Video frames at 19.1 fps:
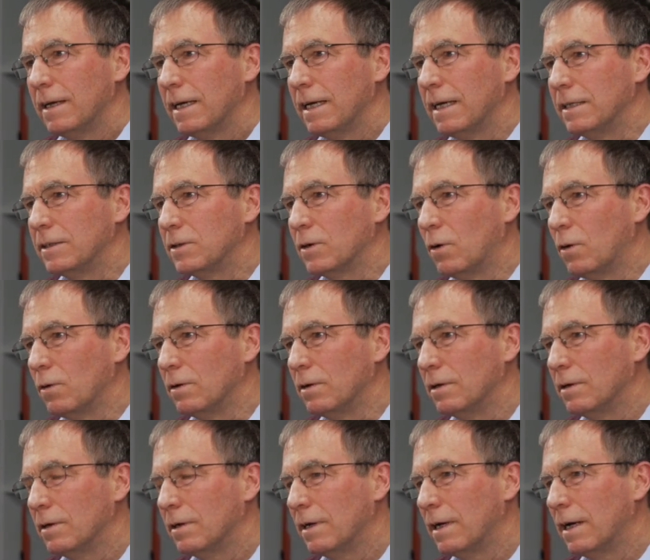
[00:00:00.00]
is on
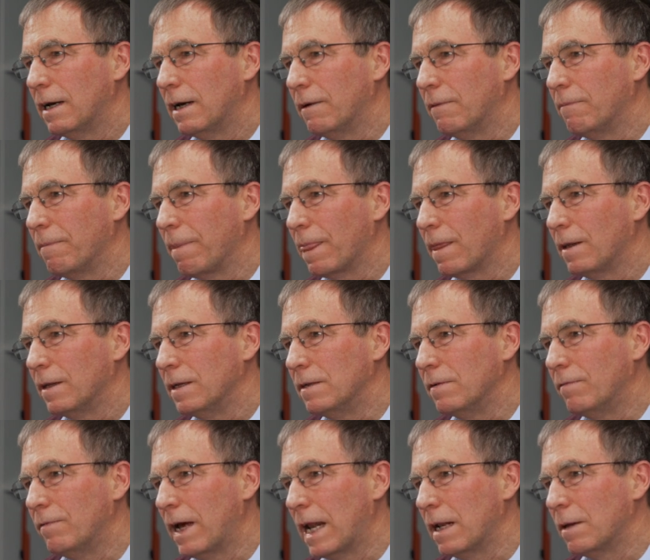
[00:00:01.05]
um,
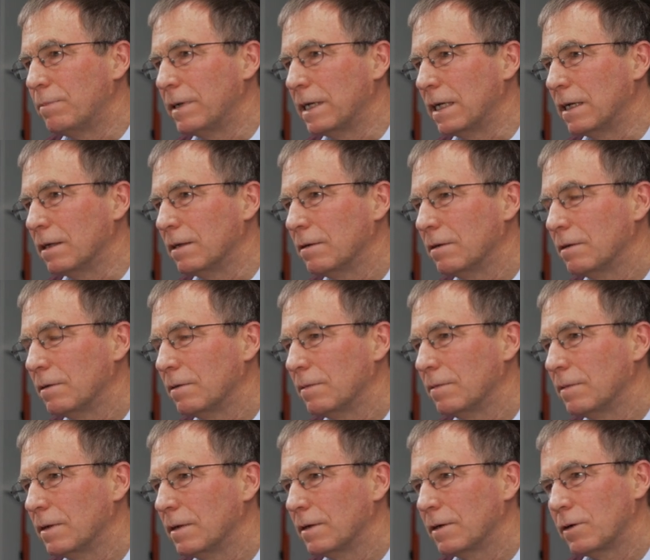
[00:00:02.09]
developing
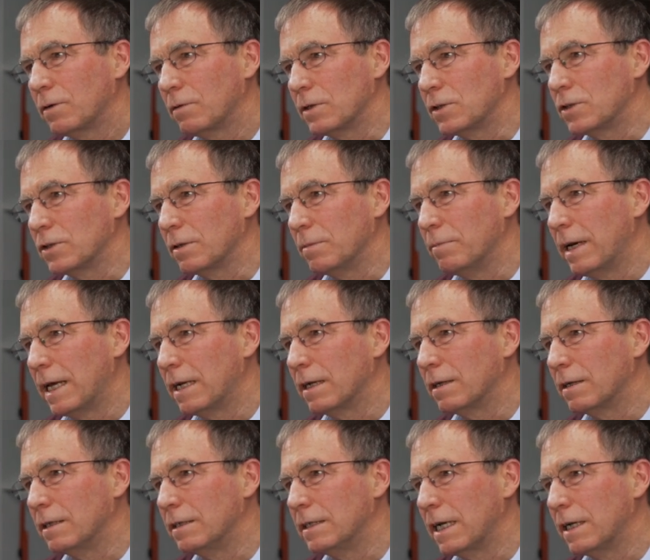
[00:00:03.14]
Christian
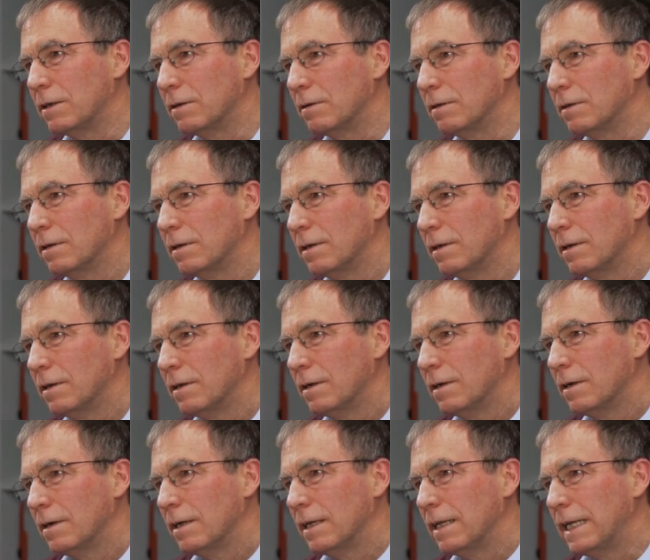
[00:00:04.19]
medical and dental
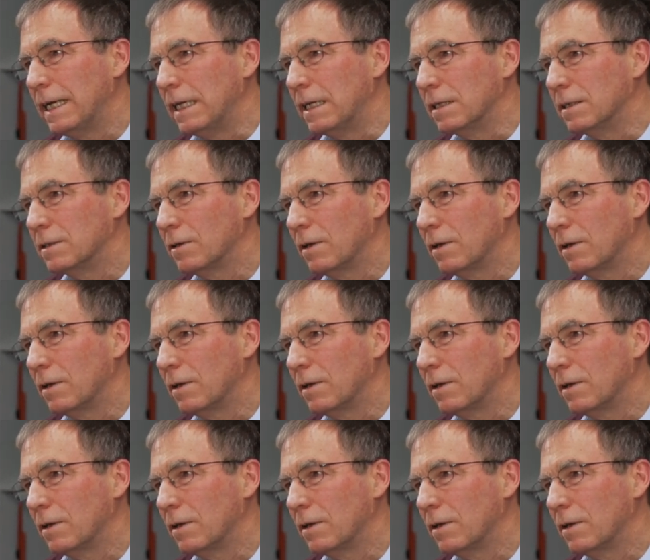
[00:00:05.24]
leaders.